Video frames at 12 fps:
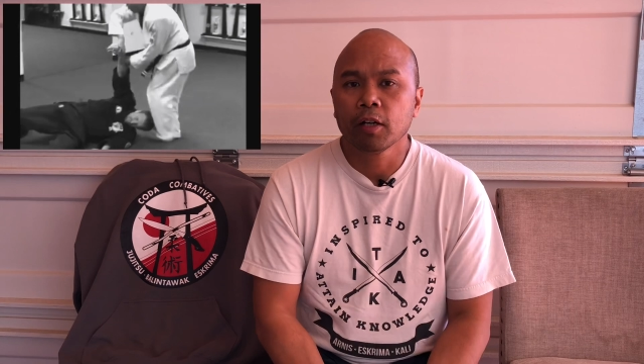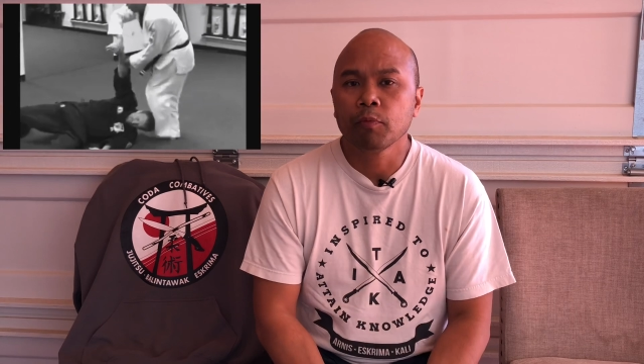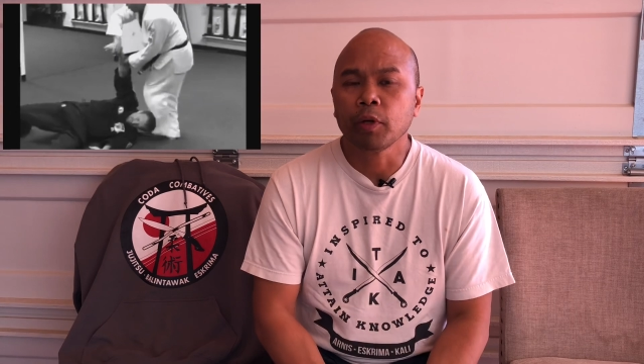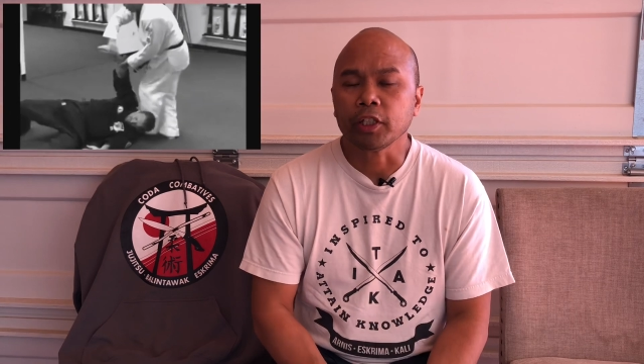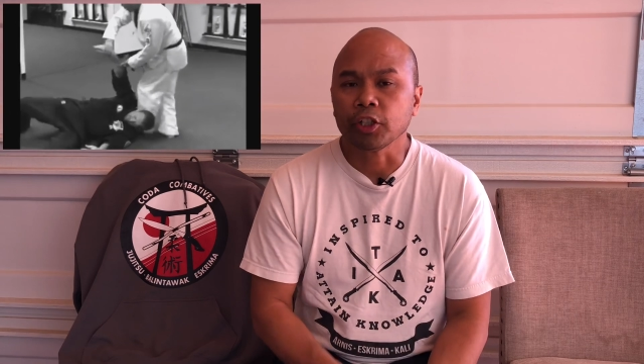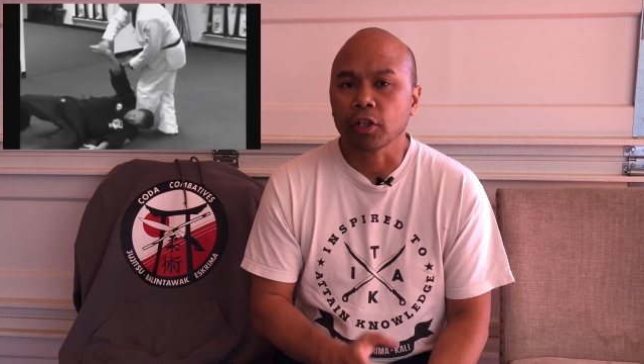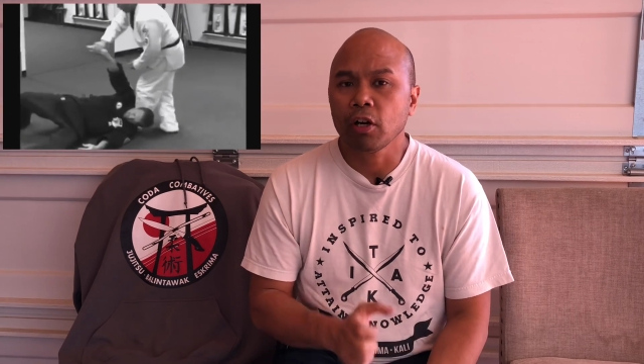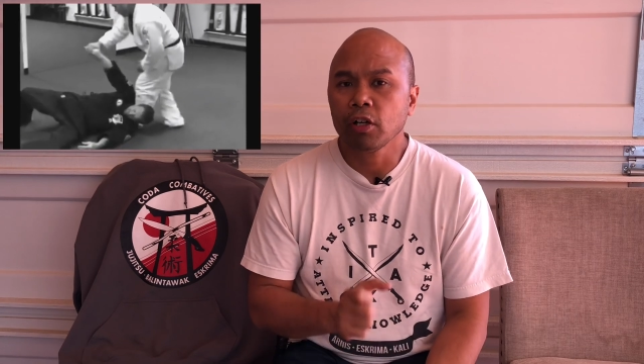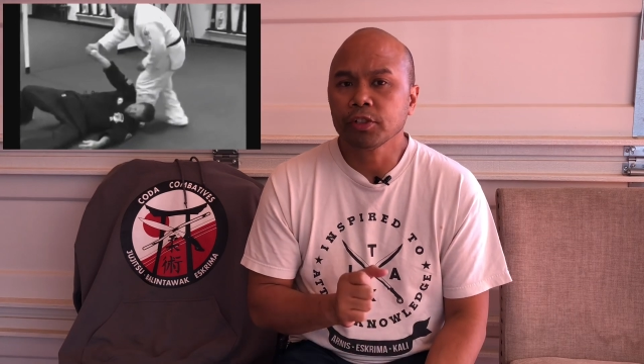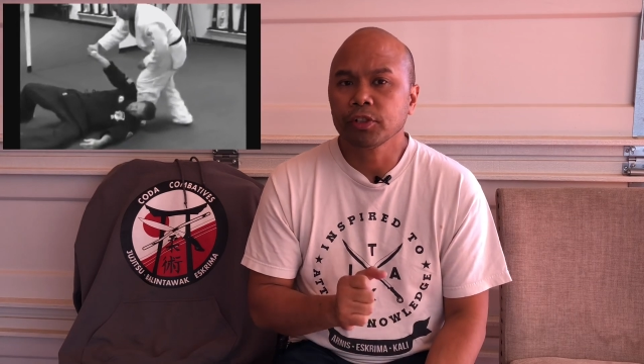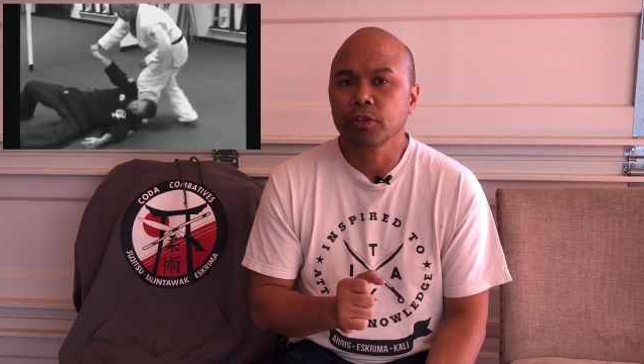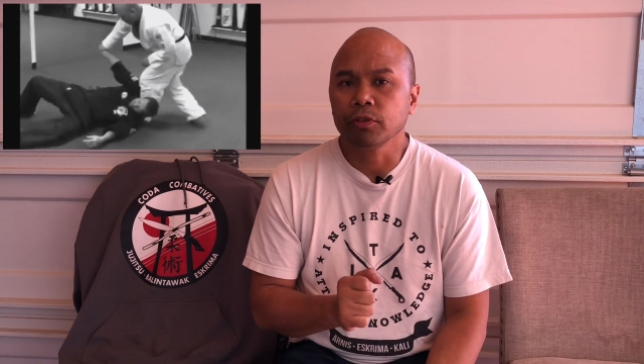but you're
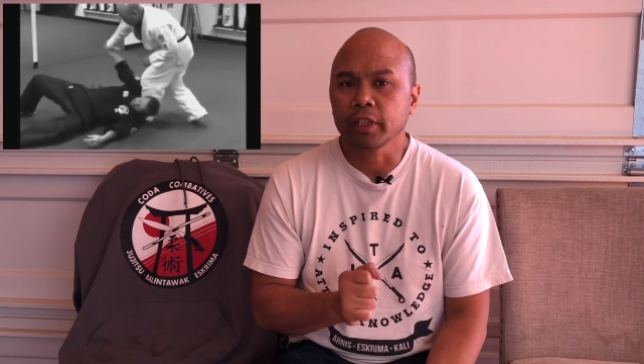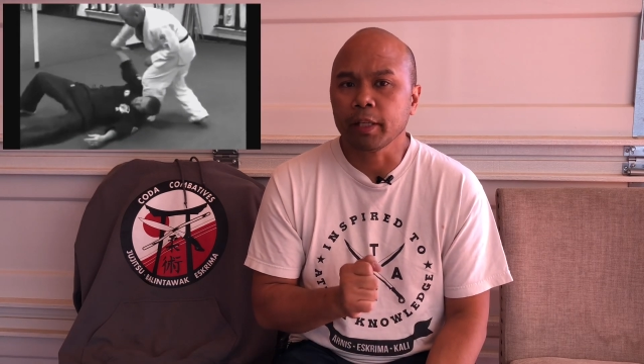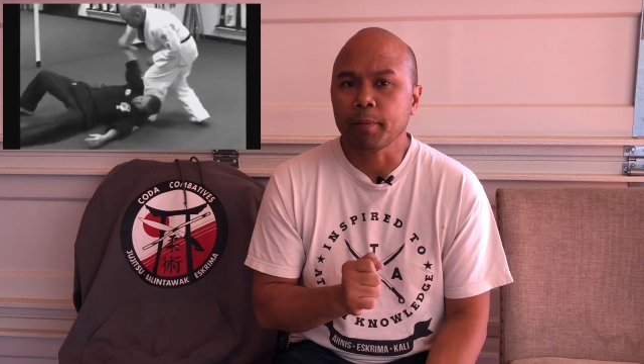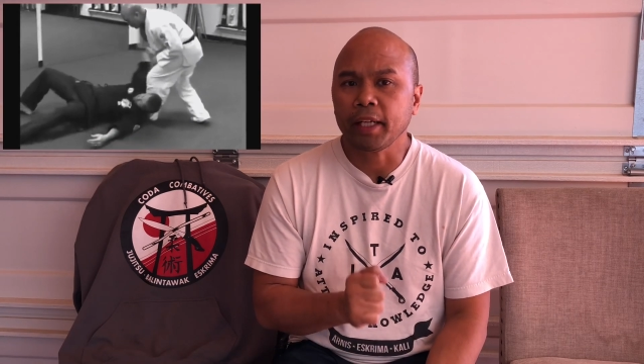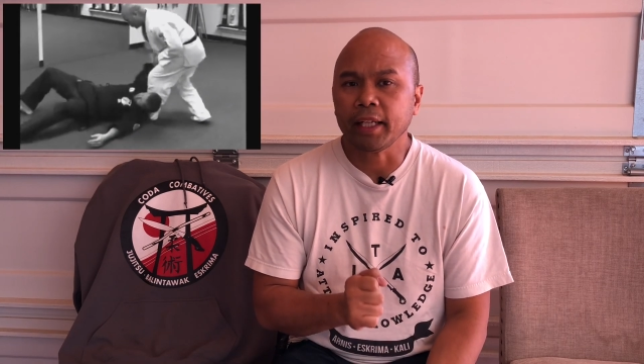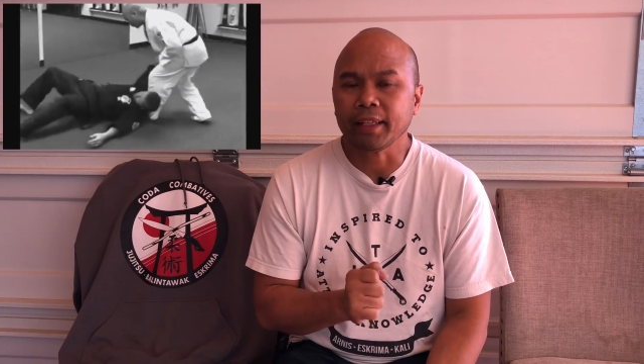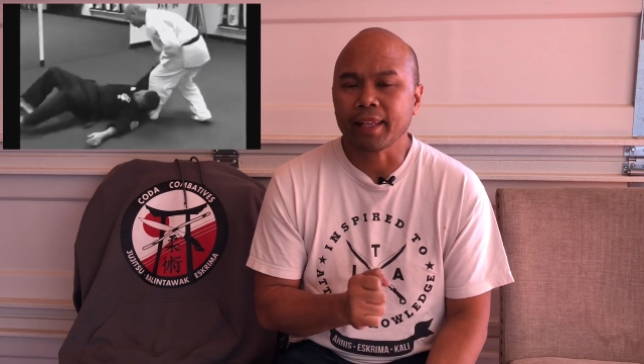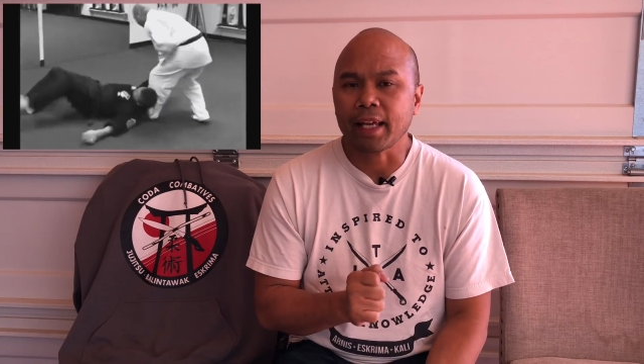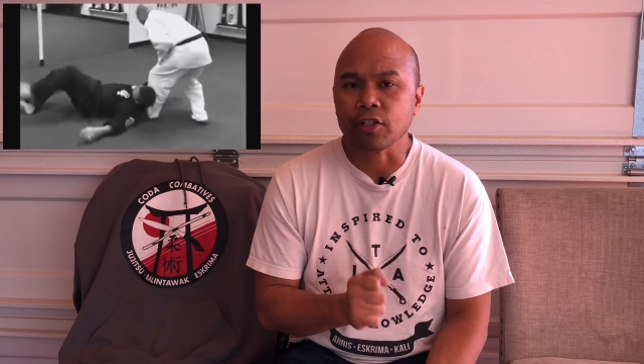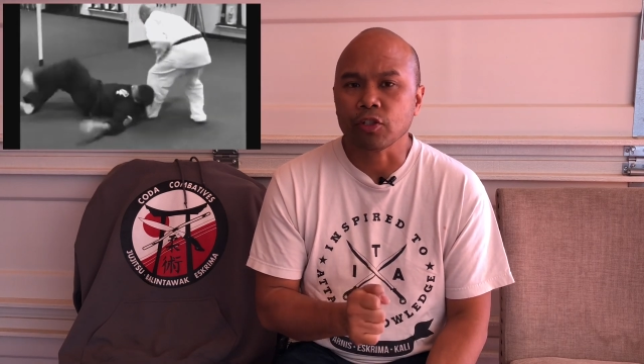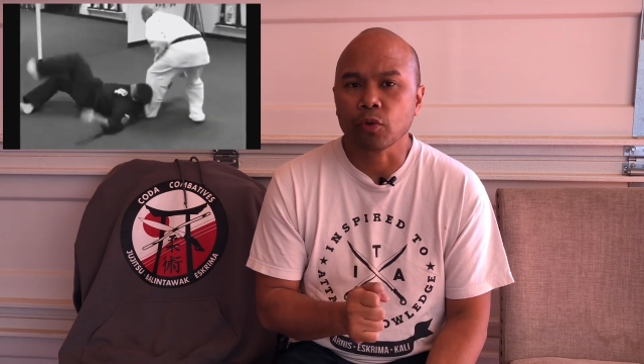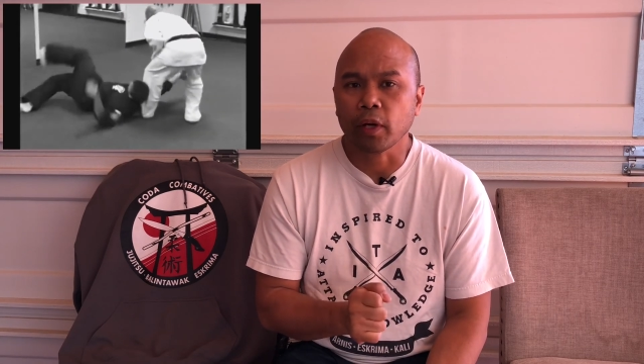also limiting
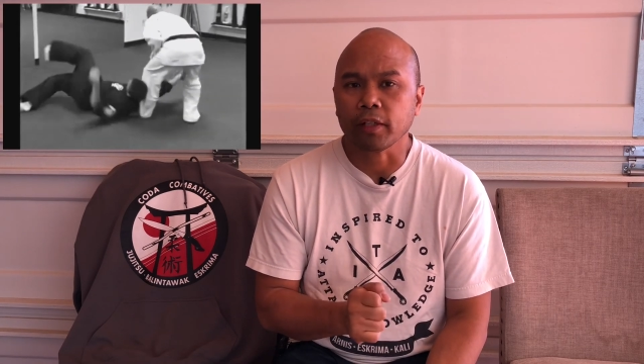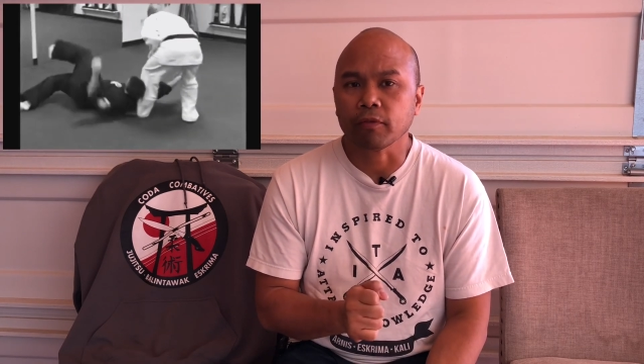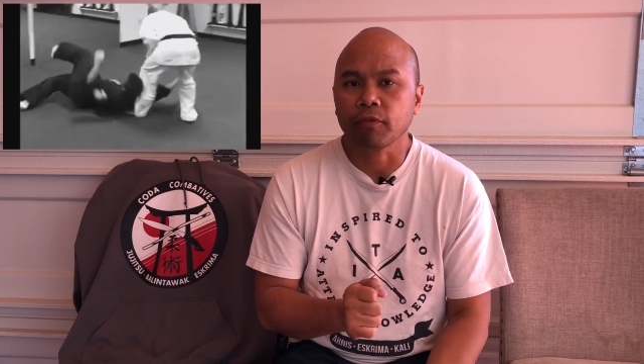that joint